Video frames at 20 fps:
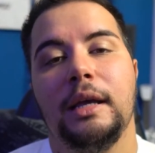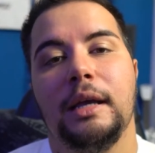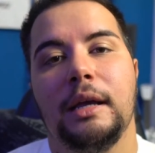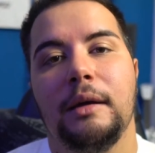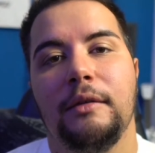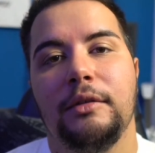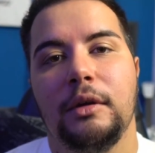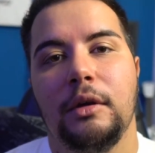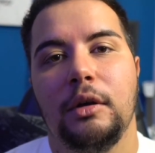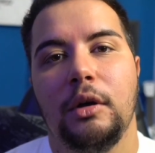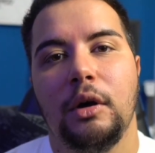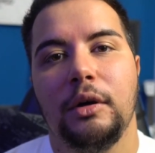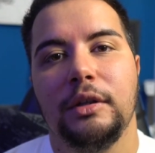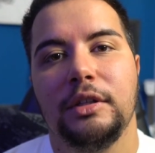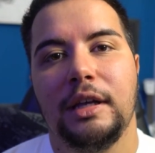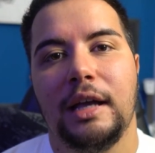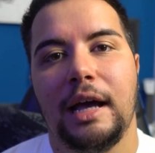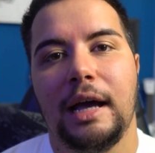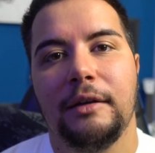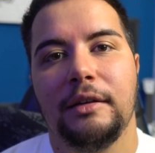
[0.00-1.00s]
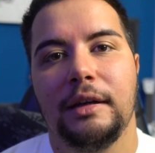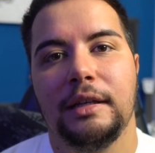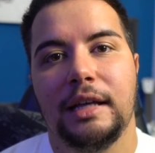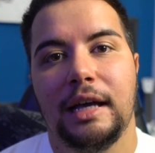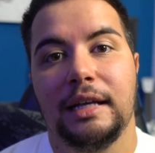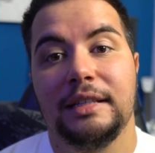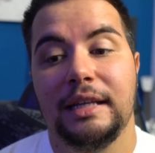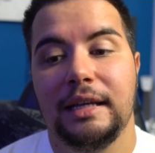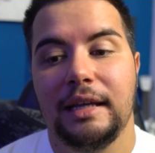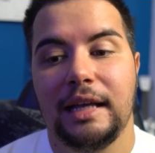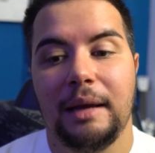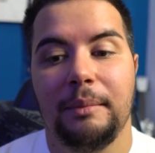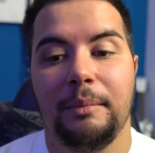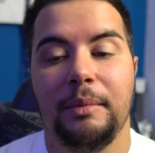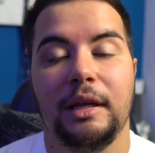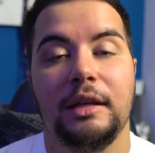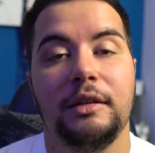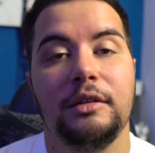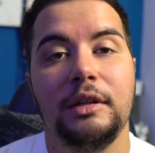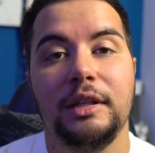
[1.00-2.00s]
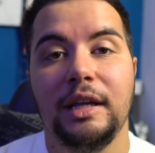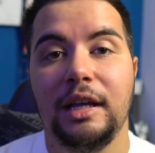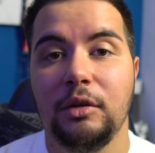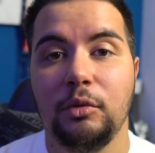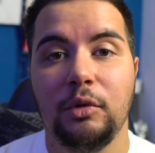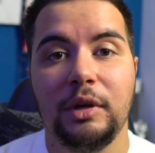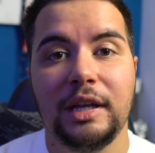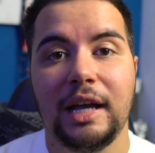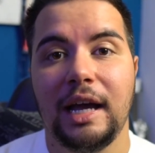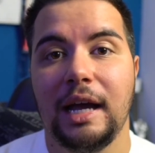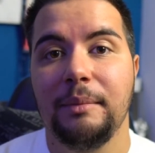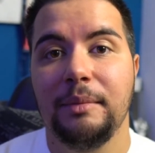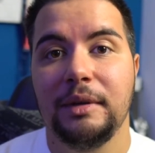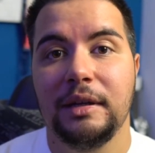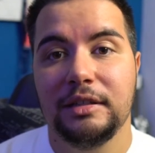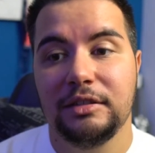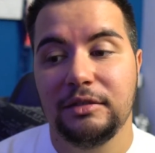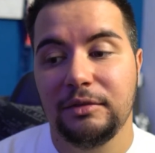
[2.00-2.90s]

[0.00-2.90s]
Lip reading: If you launch an advertising campaign today, what happens?